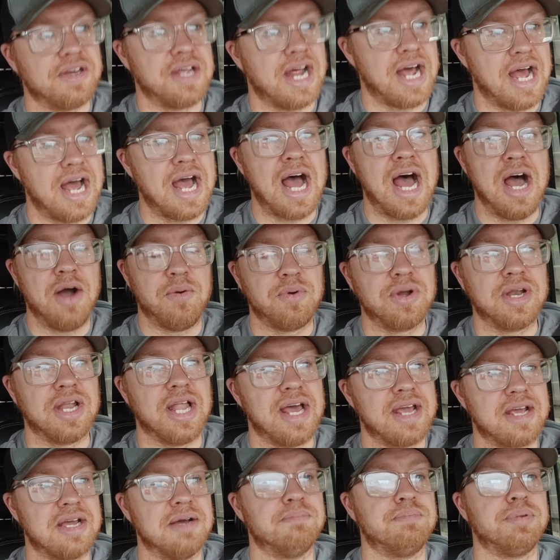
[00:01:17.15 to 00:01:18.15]
I would
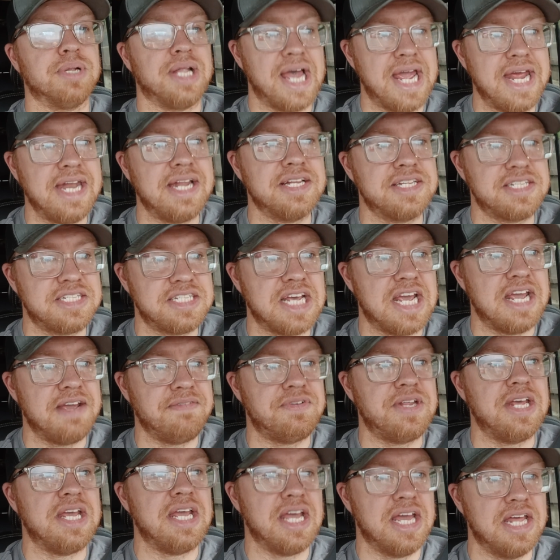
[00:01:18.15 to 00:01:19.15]
like a bladed
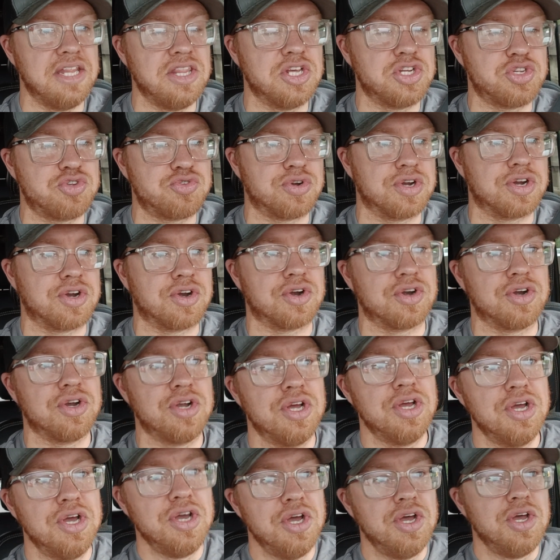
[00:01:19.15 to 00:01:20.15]
safety in the trigger
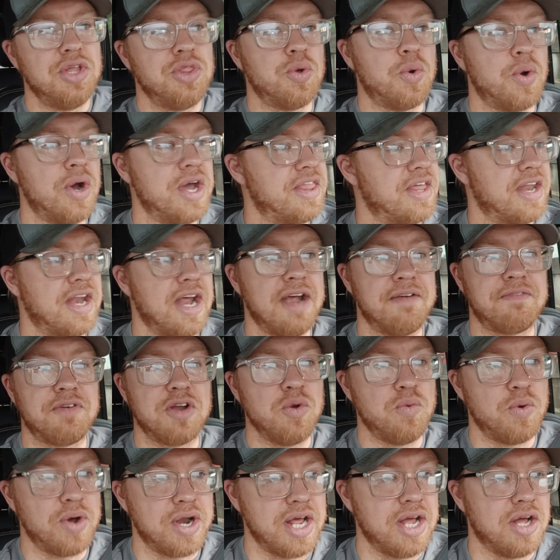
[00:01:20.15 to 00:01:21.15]
the way that
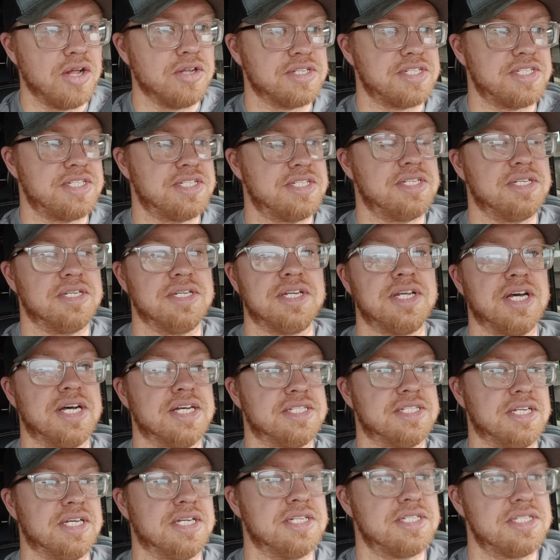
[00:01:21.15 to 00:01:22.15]
everyone else
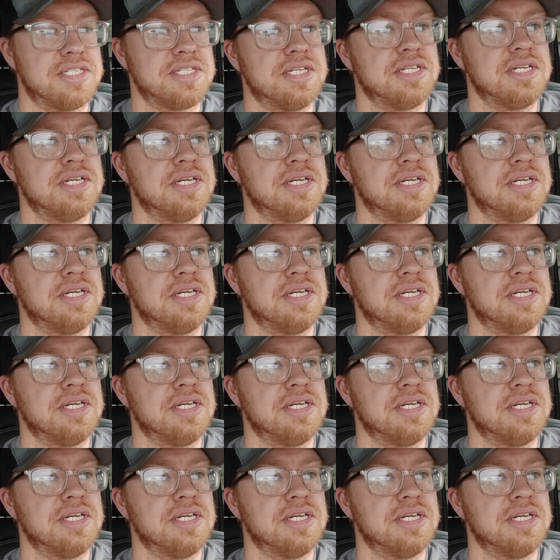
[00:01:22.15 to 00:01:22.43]
does it.